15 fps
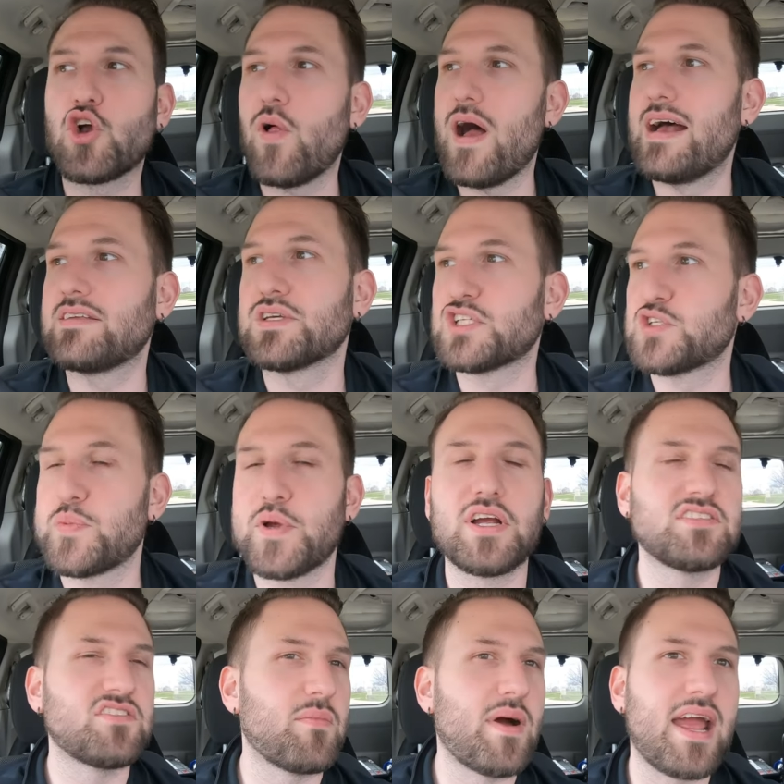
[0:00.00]
class
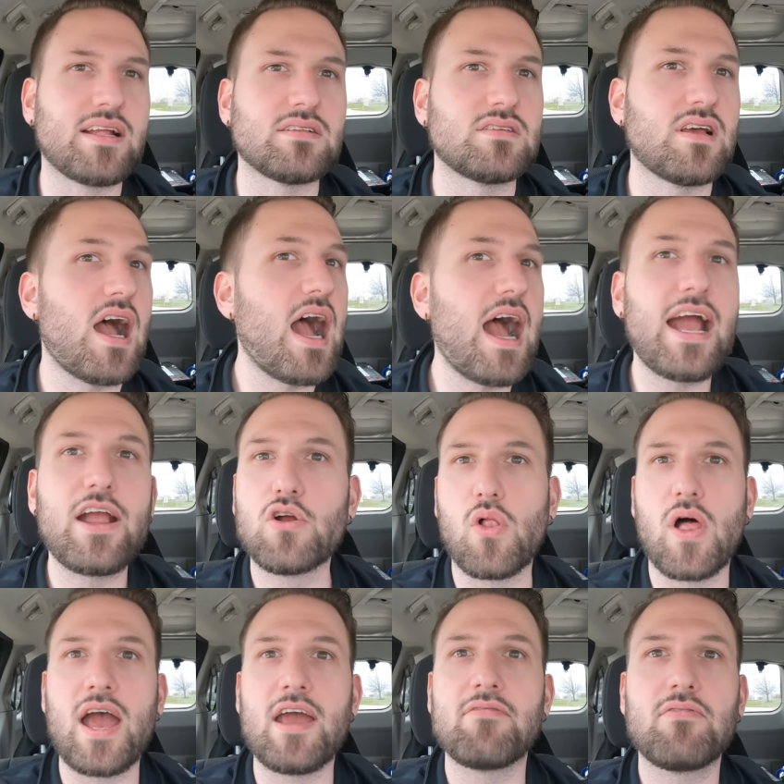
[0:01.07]
experience of my entire
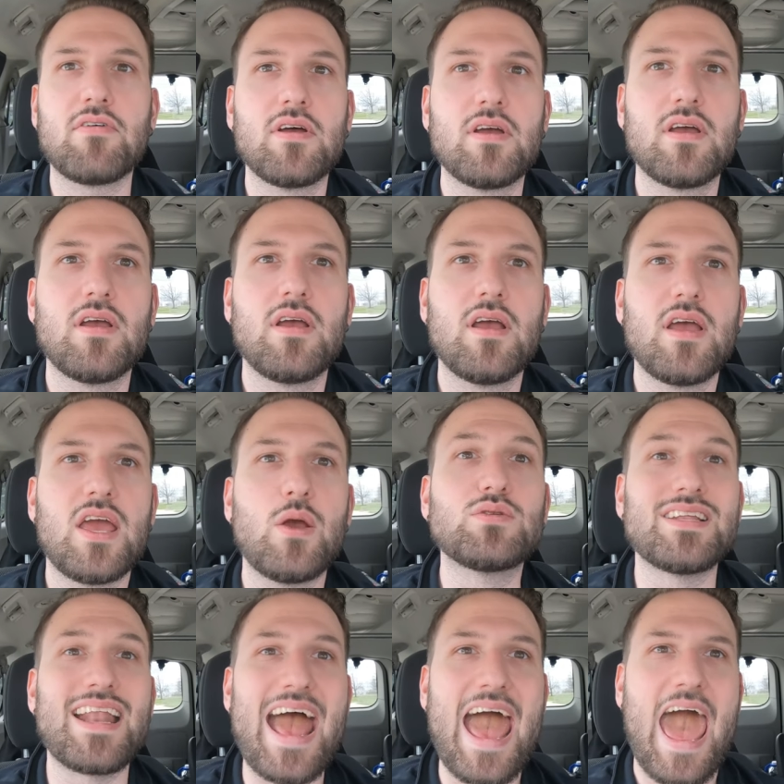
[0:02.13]
life. It was
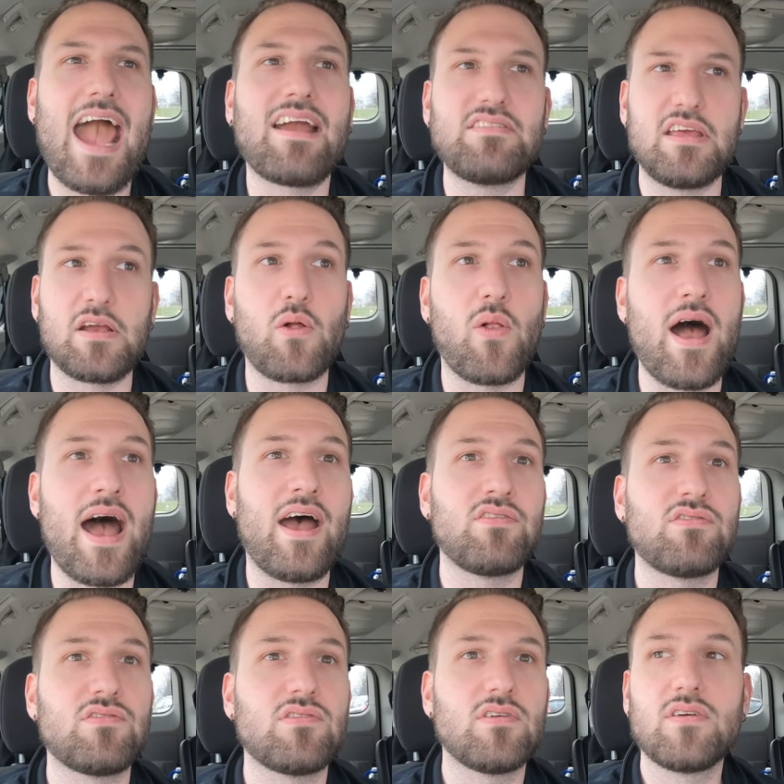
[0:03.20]
an acting
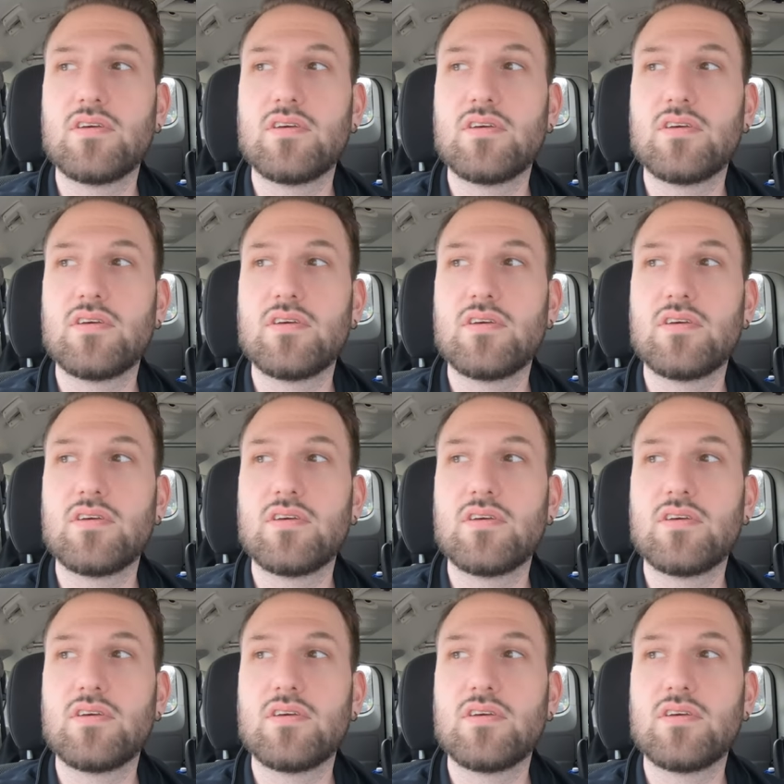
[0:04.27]
class,